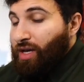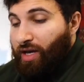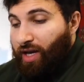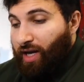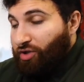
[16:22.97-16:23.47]

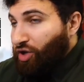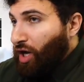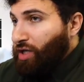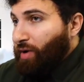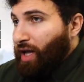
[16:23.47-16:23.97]
And I
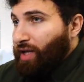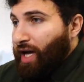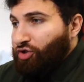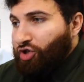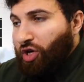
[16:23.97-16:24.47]
talked about
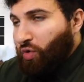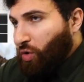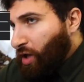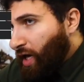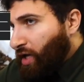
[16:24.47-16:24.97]
last year, we're
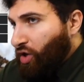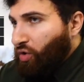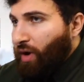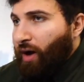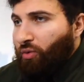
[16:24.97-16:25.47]
laying the
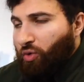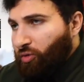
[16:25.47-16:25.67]
groundwork.